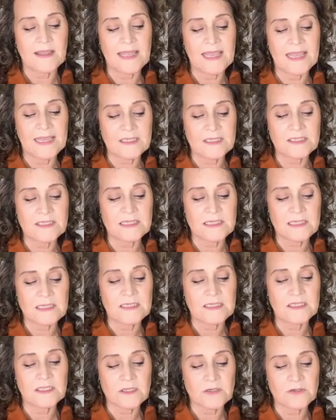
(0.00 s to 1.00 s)

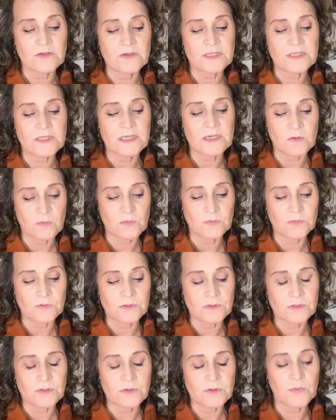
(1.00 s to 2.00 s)
18 years and
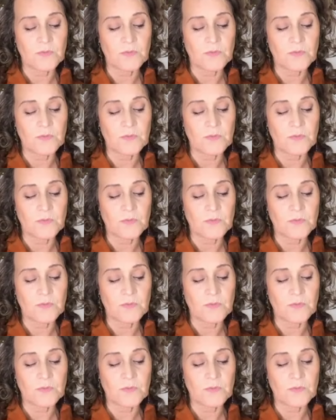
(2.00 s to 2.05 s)
older,